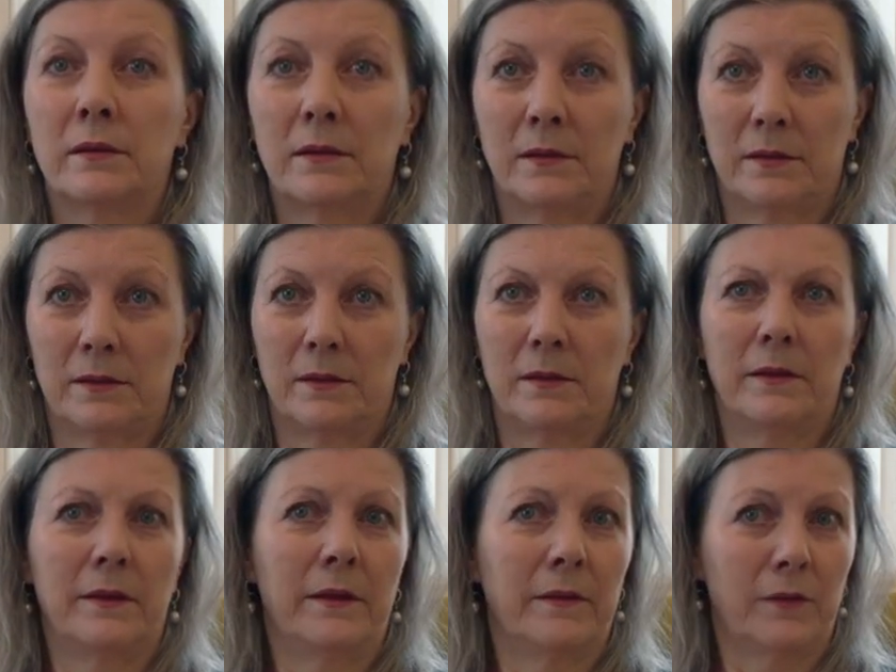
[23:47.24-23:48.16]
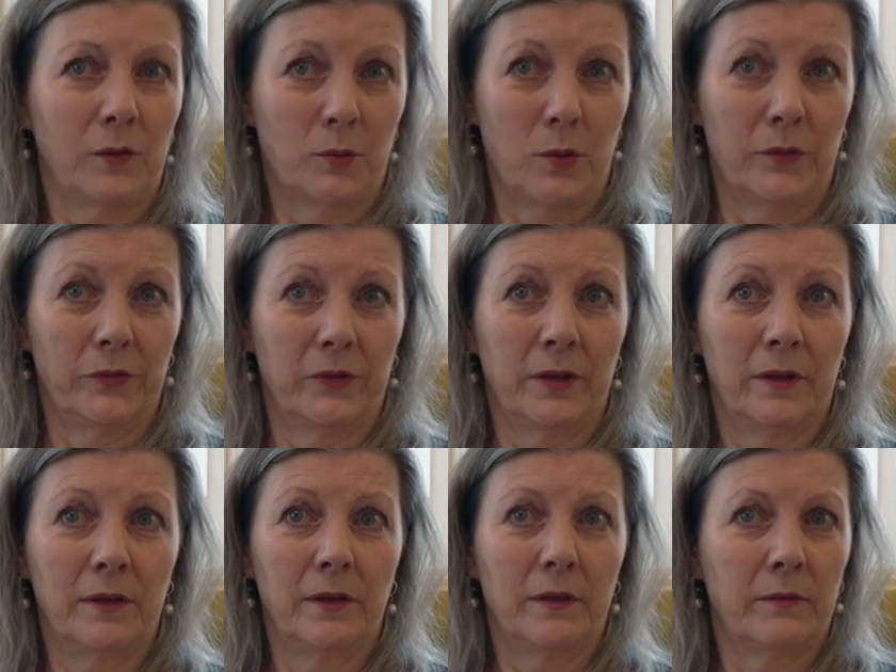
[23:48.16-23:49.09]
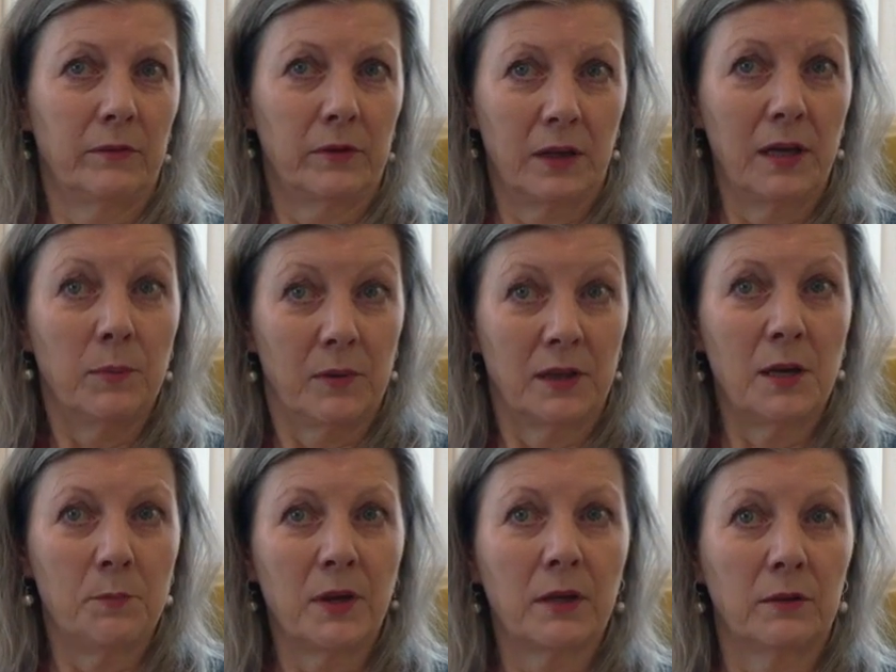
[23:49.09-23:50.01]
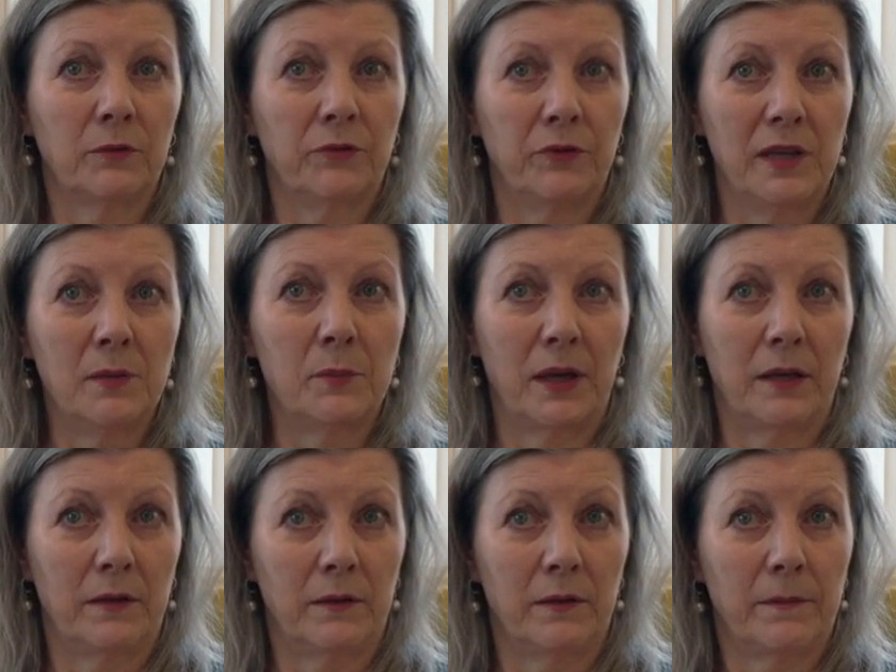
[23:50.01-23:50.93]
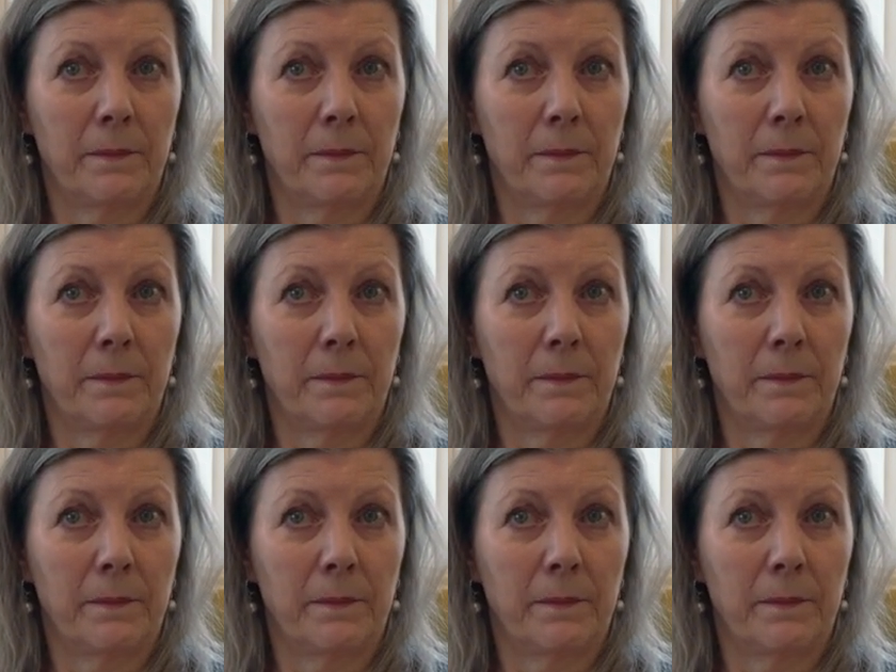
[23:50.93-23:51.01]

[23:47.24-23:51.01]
uh, and so on. typical female